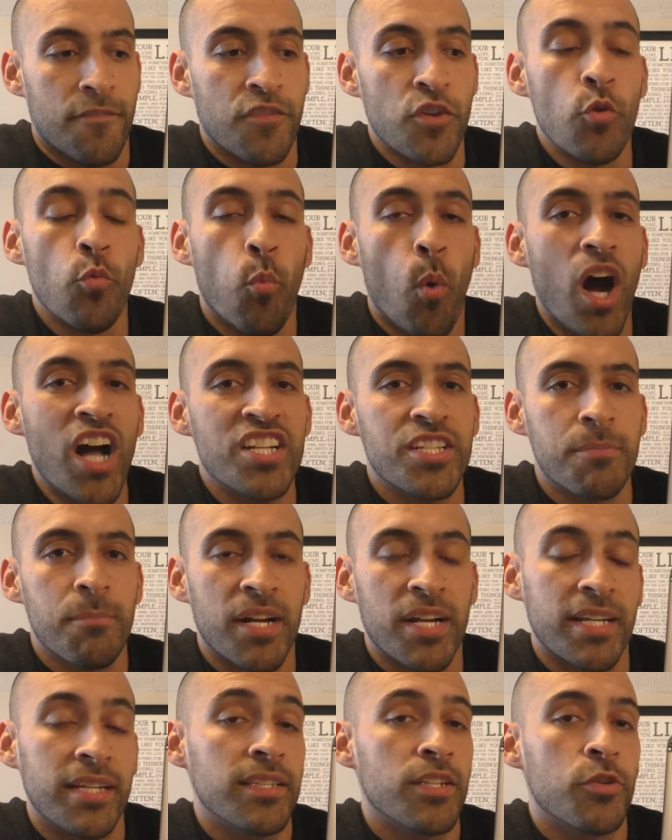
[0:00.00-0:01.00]
watch
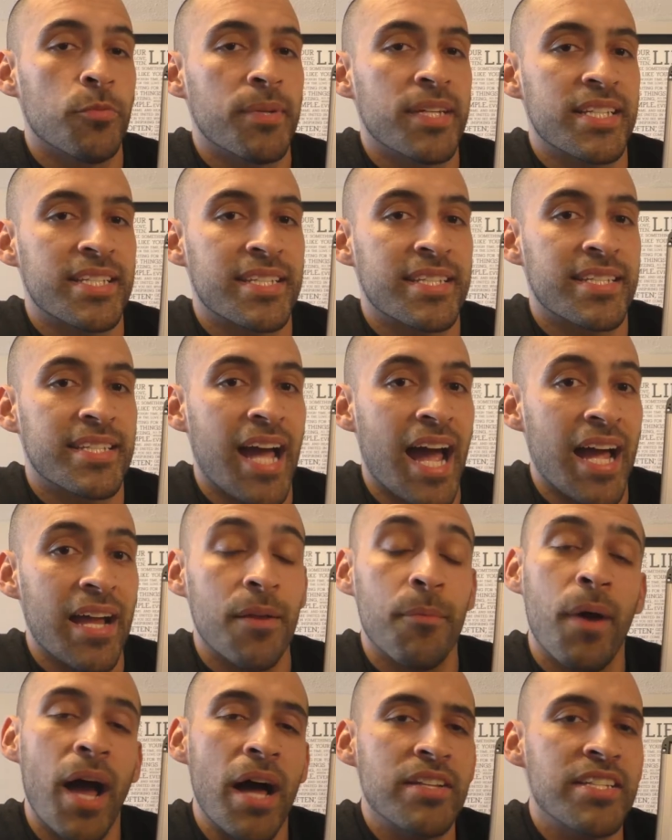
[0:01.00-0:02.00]
money a little bit tight,
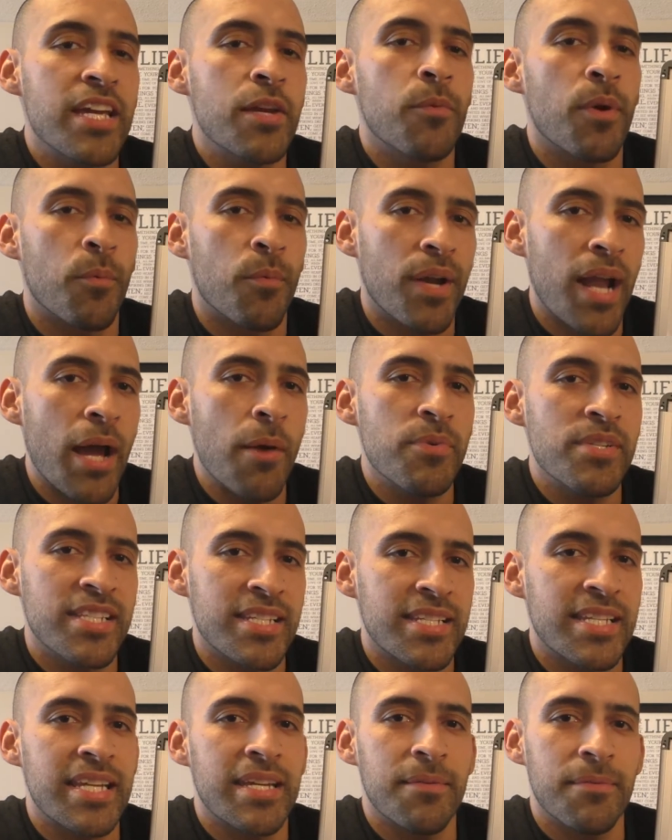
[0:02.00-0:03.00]
I'll tell you what. When I was that
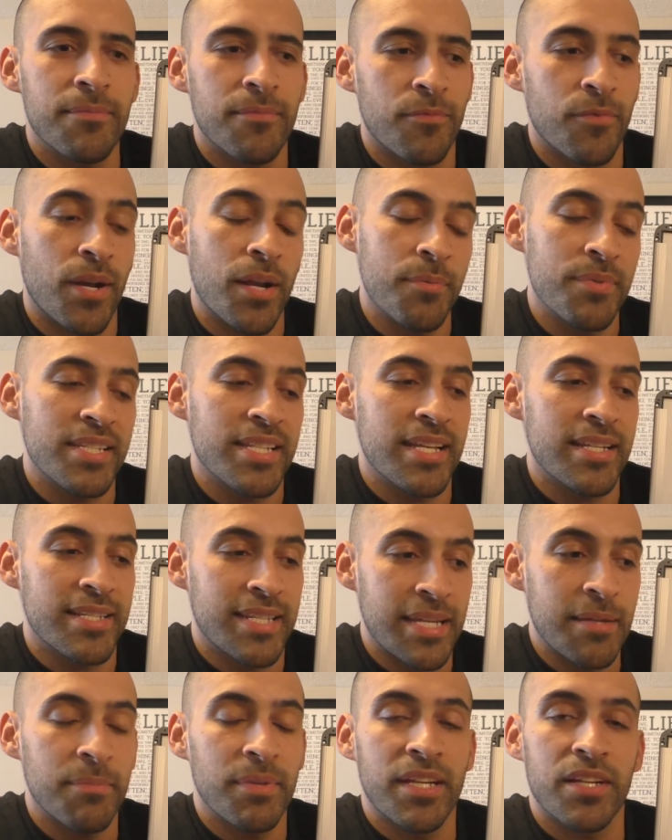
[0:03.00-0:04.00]

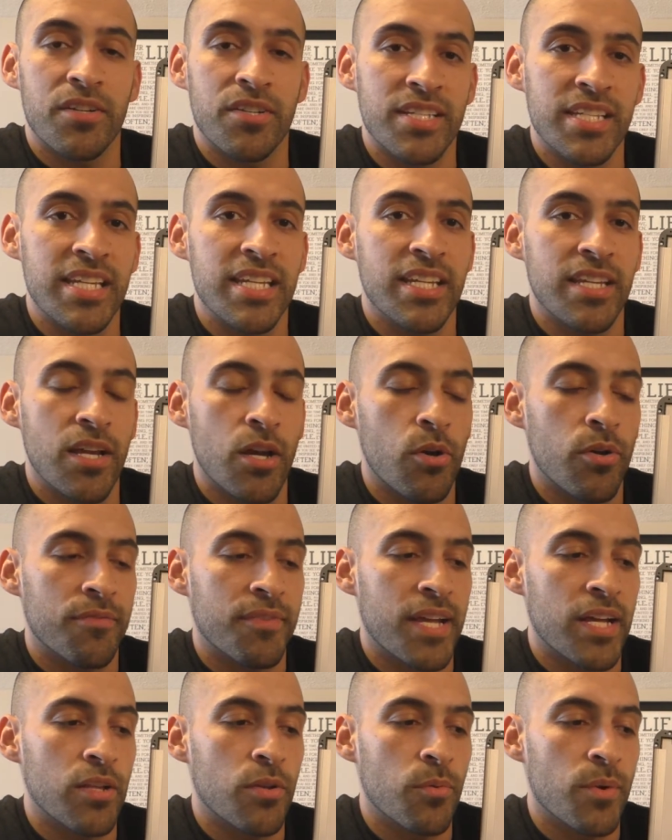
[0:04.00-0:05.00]
team leader, CEO of
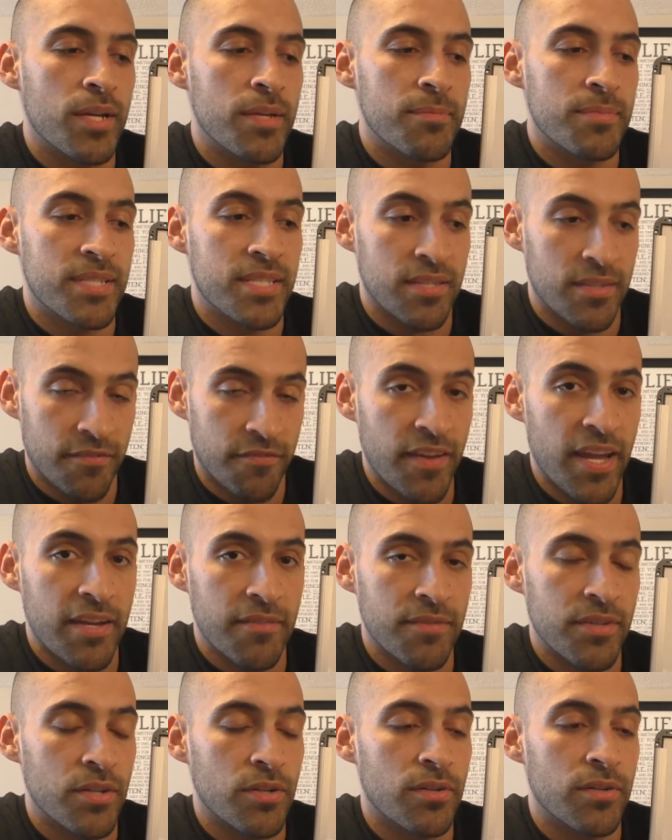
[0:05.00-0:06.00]
Keller Williams
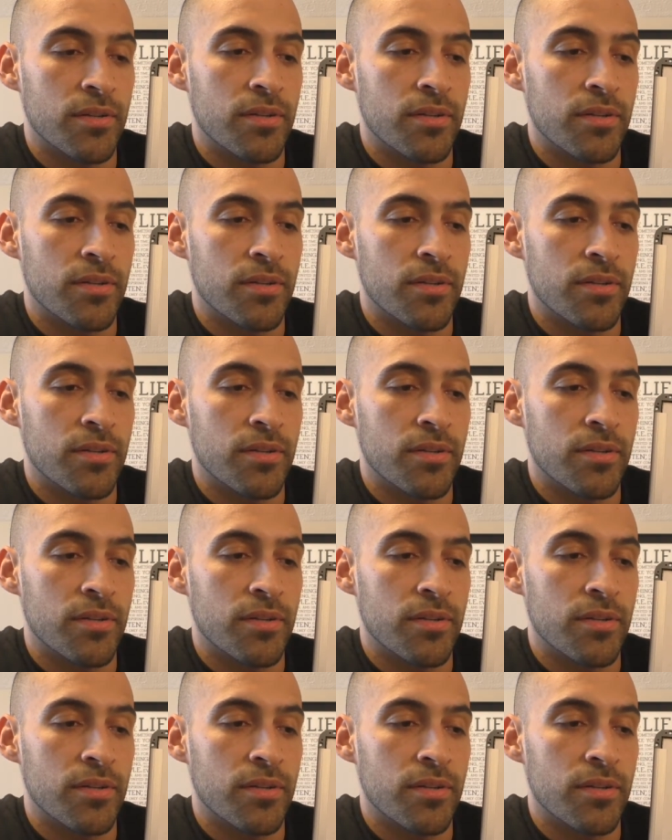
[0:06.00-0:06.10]
Fayetteville